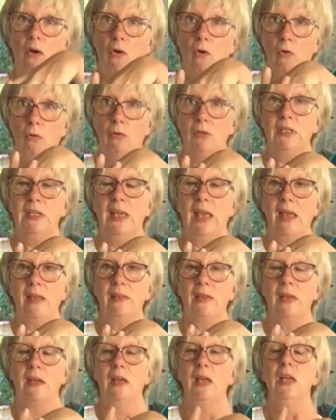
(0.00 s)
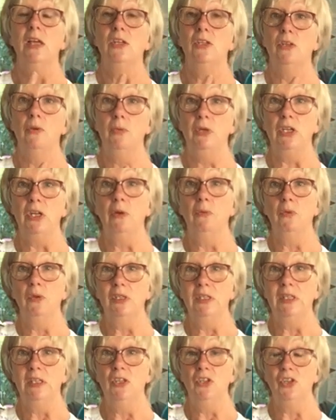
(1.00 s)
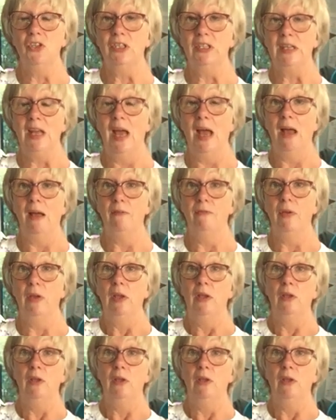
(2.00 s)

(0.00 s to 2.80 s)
all together. So we don't want to just have